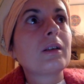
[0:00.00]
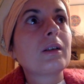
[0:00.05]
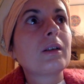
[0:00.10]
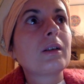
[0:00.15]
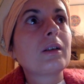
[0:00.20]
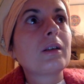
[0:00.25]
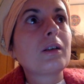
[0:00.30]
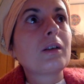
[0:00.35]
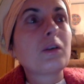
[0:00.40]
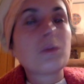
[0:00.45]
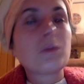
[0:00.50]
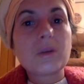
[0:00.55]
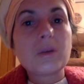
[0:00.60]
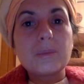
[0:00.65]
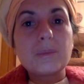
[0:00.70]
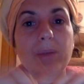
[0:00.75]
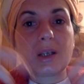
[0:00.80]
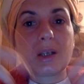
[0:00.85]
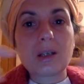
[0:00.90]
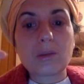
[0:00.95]
the human
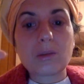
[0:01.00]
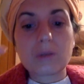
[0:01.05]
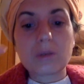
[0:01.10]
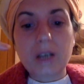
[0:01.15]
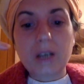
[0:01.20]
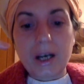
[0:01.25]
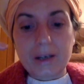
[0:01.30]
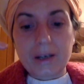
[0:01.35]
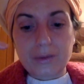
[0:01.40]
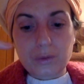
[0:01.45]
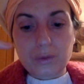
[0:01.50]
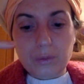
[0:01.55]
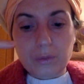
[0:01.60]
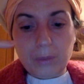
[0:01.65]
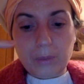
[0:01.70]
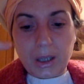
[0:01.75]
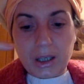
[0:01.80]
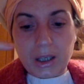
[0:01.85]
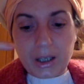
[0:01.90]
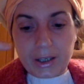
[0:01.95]
being would have two
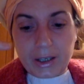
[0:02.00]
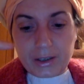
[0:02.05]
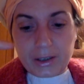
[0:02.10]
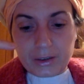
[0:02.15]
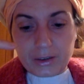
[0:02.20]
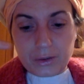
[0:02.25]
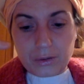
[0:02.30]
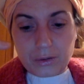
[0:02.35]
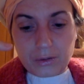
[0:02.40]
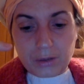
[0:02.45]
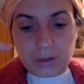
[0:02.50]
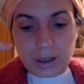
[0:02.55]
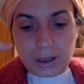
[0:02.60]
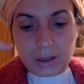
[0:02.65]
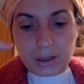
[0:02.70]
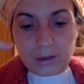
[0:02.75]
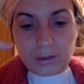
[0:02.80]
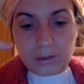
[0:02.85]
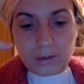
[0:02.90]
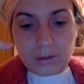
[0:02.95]
main layers to
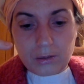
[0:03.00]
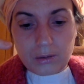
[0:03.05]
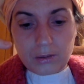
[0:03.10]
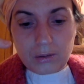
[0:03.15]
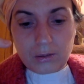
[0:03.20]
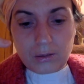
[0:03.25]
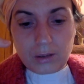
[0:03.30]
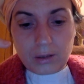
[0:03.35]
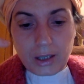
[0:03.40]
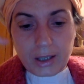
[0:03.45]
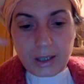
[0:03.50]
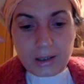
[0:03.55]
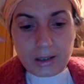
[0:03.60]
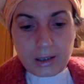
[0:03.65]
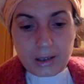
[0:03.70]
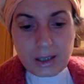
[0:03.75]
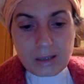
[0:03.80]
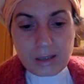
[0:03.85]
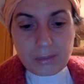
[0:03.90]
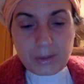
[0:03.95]
it. Like
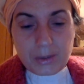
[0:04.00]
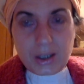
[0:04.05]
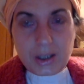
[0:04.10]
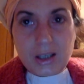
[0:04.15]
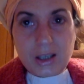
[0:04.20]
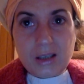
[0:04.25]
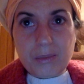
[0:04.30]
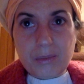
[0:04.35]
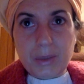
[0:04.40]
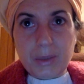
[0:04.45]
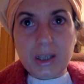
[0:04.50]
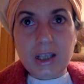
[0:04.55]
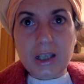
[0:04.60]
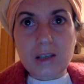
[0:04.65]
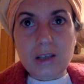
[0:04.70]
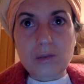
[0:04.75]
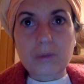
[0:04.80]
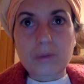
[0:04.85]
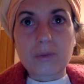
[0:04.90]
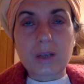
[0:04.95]
the
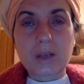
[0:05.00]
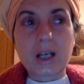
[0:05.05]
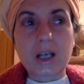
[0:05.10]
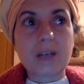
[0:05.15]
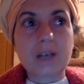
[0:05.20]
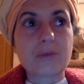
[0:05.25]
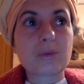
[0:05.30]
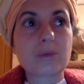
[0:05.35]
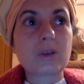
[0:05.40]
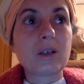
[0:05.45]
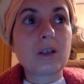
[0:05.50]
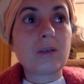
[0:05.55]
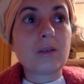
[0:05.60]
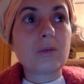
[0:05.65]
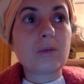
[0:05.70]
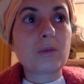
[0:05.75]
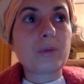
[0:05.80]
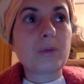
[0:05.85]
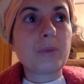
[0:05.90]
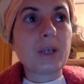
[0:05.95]
experience of life
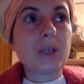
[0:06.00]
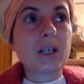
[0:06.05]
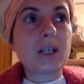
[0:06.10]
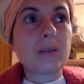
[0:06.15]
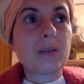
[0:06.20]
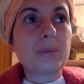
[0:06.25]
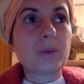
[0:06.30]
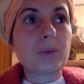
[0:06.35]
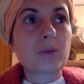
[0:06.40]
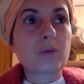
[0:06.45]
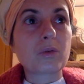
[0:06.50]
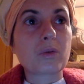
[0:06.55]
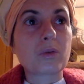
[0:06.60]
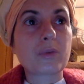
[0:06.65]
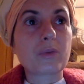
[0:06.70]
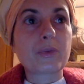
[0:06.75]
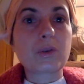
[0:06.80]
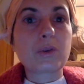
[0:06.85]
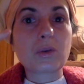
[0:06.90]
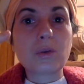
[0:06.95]
would be composed of
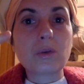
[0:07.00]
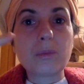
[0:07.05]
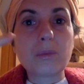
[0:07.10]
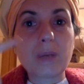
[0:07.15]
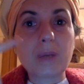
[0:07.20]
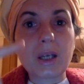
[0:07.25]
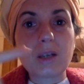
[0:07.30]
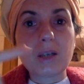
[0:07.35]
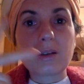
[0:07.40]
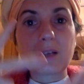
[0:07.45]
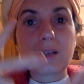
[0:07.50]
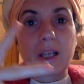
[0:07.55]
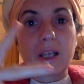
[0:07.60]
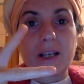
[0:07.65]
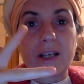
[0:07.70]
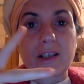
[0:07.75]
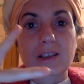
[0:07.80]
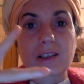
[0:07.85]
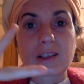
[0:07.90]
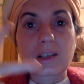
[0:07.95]
two main
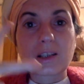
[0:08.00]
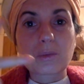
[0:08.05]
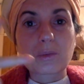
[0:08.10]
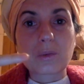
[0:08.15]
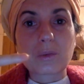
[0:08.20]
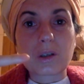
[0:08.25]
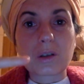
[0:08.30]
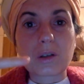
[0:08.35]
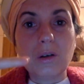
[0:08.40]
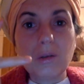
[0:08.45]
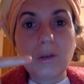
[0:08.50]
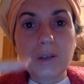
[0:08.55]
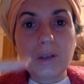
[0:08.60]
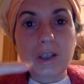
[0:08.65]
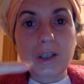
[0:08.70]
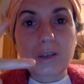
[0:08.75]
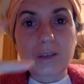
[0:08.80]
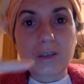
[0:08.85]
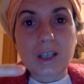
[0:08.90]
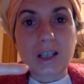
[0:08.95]
layers that work
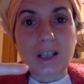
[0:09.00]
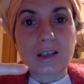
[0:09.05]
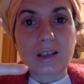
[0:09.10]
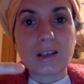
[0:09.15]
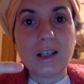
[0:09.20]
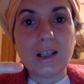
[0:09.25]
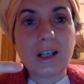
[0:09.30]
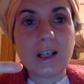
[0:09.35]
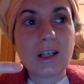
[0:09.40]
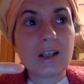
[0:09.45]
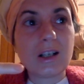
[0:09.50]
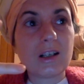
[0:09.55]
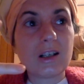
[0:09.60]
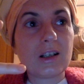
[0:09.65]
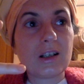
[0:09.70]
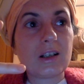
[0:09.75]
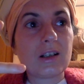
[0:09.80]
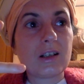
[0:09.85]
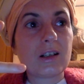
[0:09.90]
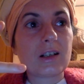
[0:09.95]
only together.
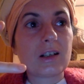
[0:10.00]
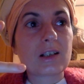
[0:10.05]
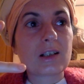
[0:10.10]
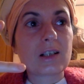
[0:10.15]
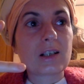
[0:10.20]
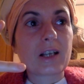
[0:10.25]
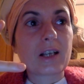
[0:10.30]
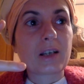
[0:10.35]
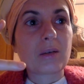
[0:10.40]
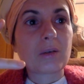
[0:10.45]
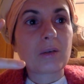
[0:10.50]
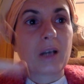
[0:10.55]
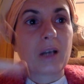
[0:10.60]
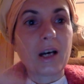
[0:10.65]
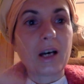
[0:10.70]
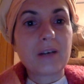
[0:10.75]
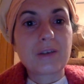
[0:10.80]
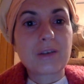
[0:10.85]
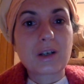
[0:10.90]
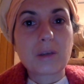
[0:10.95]
It's like you'd
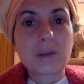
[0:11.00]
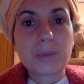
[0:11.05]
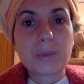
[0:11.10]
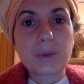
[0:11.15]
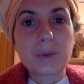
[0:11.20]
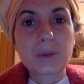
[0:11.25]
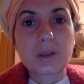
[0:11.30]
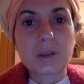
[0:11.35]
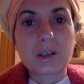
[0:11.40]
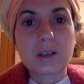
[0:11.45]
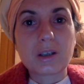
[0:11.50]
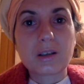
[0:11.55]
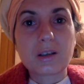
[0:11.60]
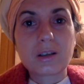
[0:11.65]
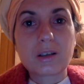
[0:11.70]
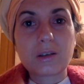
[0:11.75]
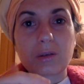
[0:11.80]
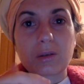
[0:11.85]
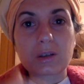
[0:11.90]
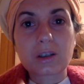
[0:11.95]
have a computer.
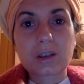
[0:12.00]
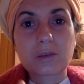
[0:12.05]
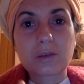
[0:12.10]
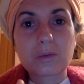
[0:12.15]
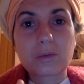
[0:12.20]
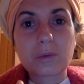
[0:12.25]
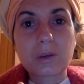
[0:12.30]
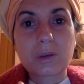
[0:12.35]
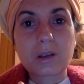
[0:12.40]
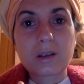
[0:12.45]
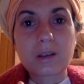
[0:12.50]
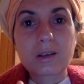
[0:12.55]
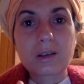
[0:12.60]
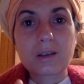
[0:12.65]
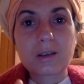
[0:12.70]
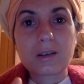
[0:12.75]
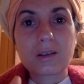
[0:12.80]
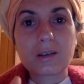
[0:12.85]
In order to work,